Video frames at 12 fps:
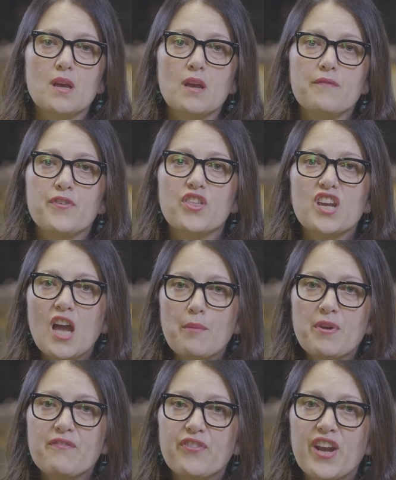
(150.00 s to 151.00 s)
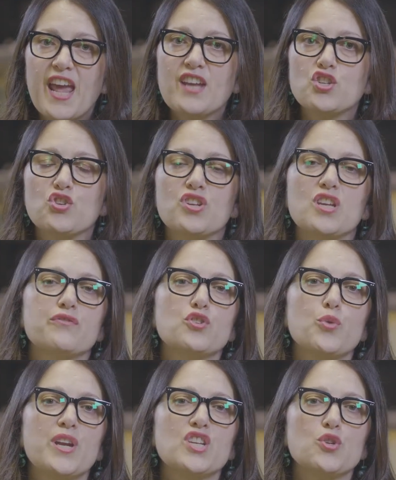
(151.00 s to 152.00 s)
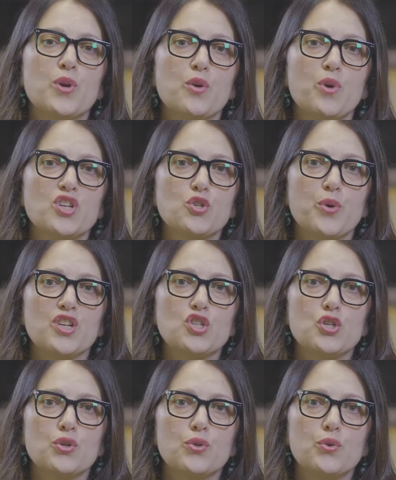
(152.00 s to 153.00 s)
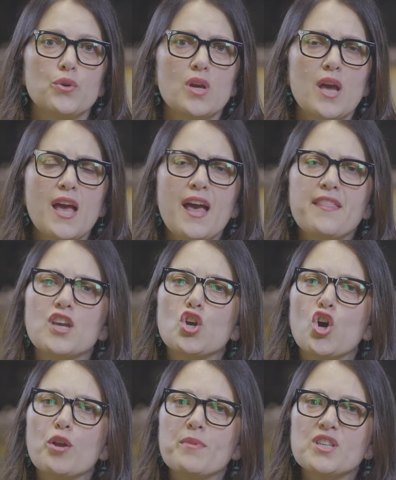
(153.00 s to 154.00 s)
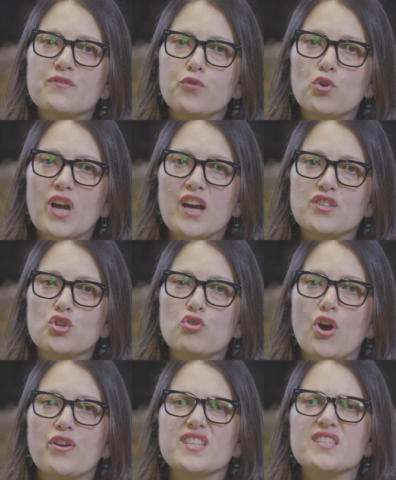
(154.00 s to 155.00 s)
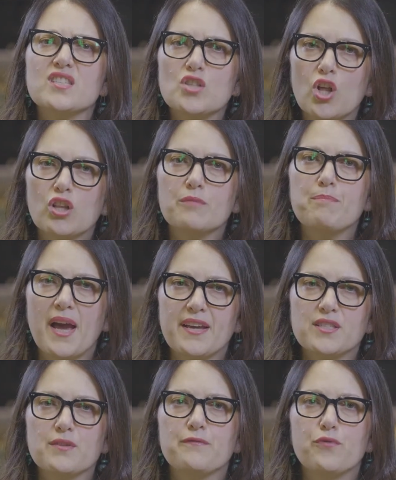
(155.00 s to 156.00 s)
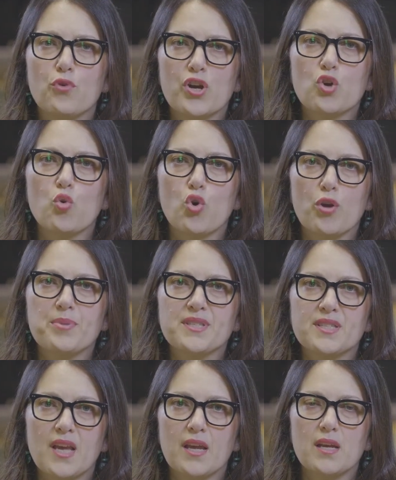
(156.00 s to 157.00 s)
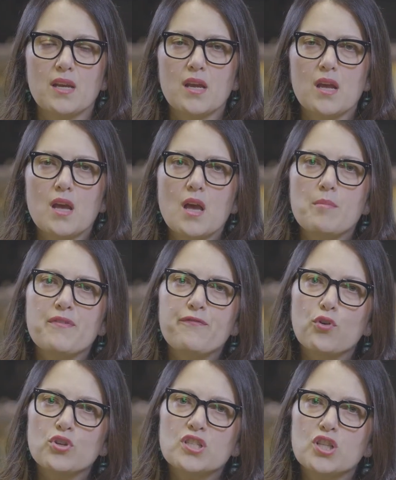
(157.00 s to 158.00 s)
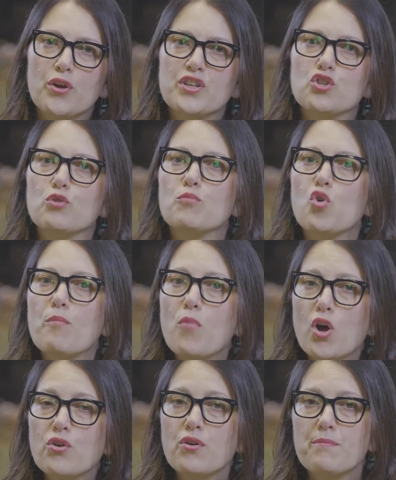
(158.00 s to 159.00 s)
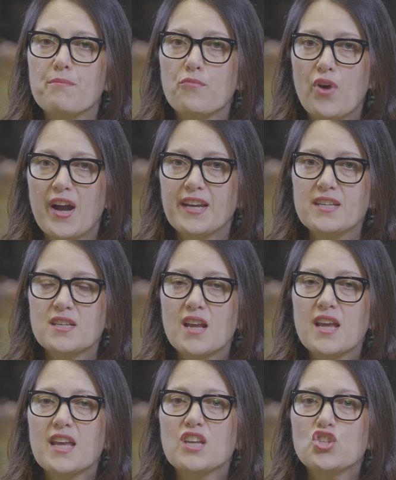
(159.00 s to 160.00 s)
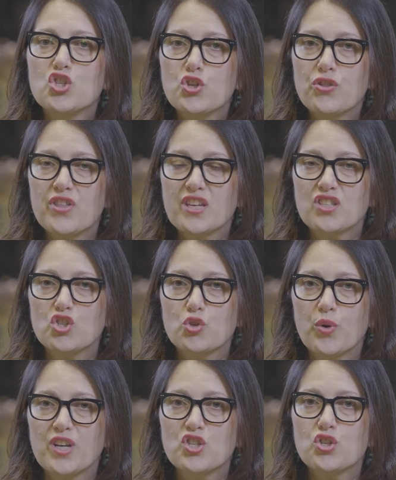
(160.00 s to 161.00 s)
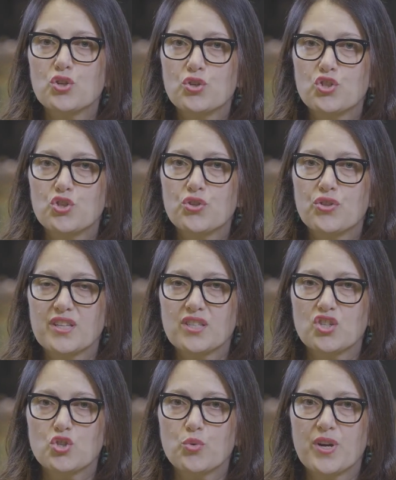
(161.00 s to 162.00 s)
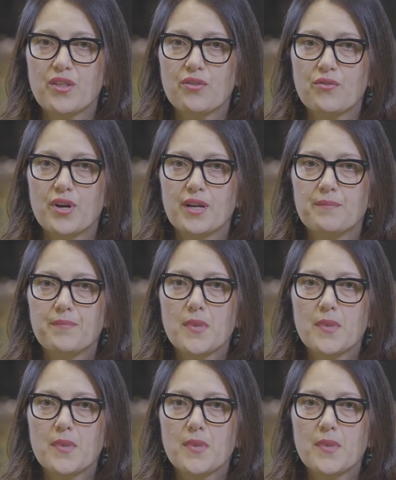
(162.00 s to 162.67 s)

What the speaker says: For the coming financial year of 2021-22, the economy is forecast to grow at a solid pace of 4.25%, before slowing to a more moderate rate in 2022-2023.